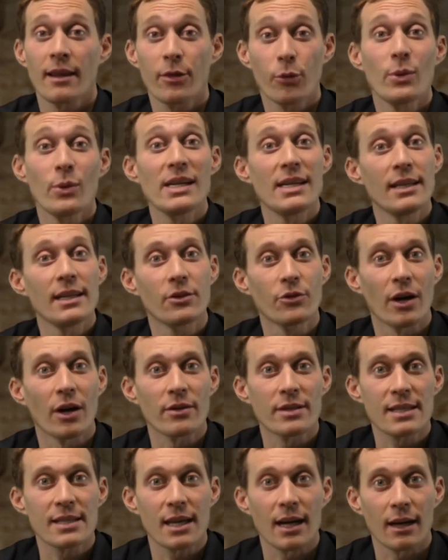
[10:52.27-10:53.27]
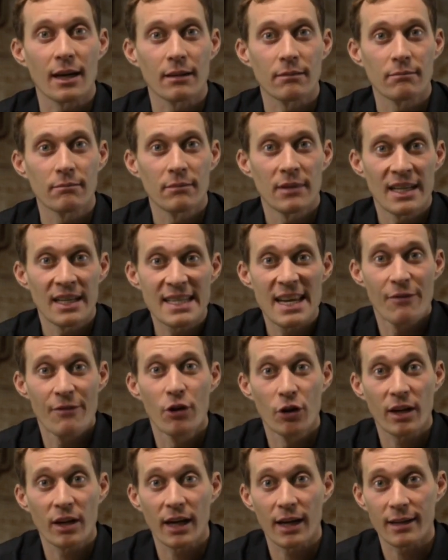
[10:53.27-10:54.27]
3D ground scan. Let's have
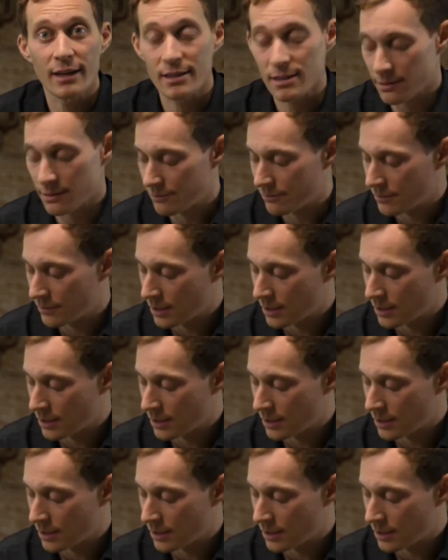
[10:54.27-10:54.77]
a look at it.